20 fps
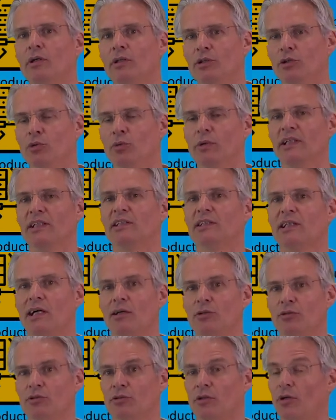you will
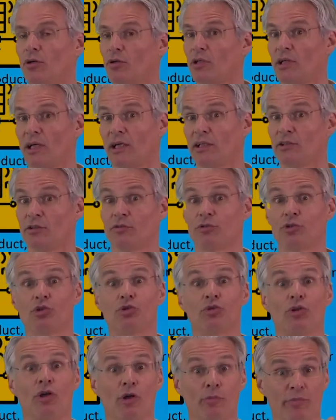encounter all kinds of
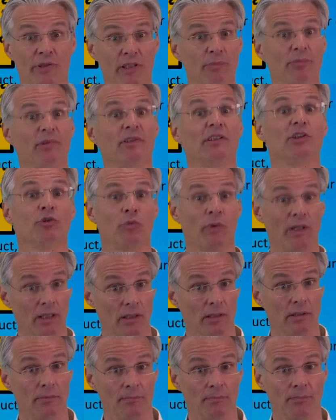strong people as well.